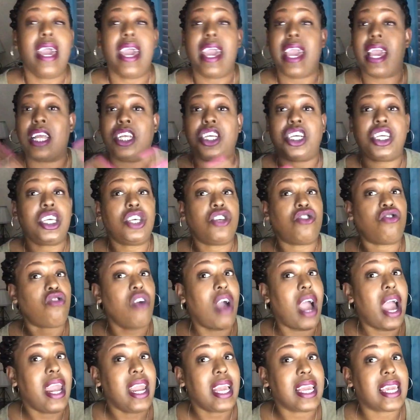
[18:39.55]
And she's
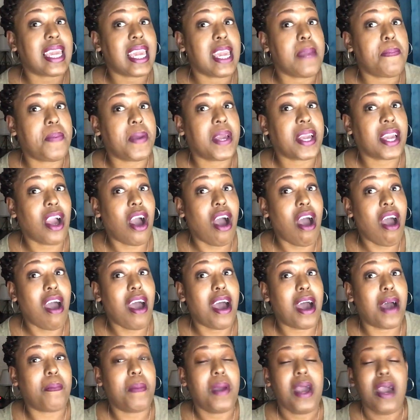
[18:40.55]
trying to keep it
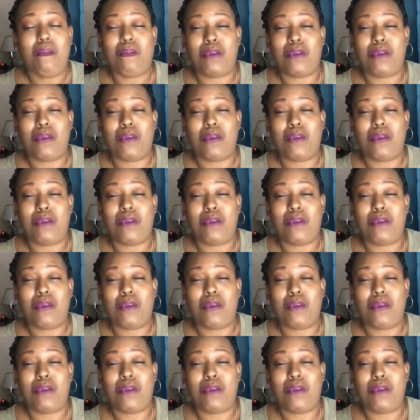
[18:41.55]
calm.